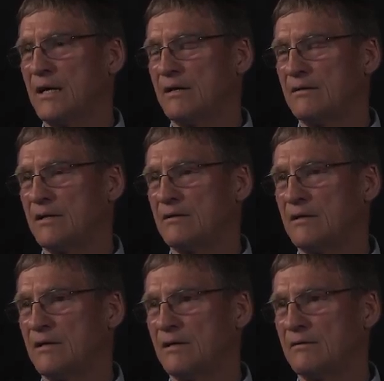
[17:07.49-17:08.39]
and
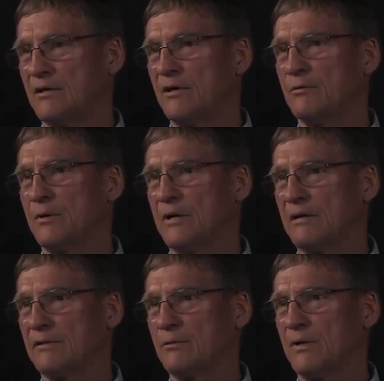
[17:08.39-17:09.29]
then uh, the other one,
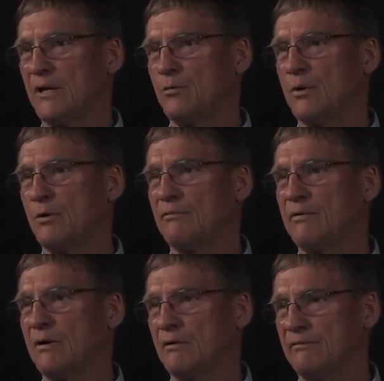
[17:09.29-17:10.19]
I think we had a one oh
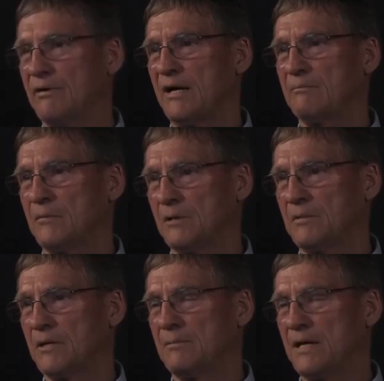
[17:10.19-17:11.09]
five
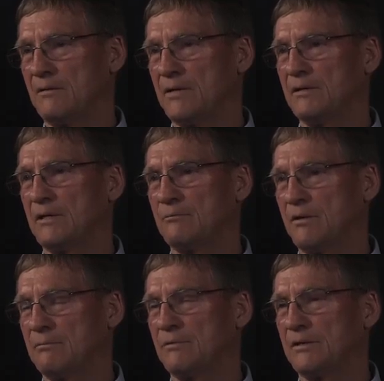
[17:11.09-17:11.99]
millimeter battery that
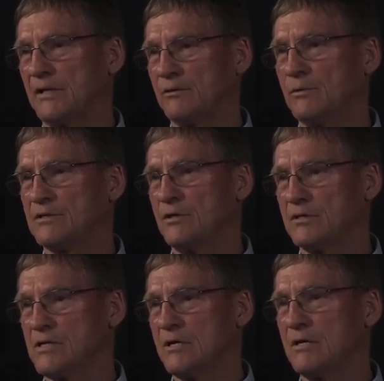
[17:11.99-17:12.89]
we protected once
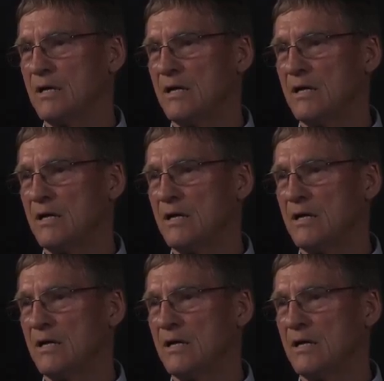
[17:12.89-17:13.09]
also.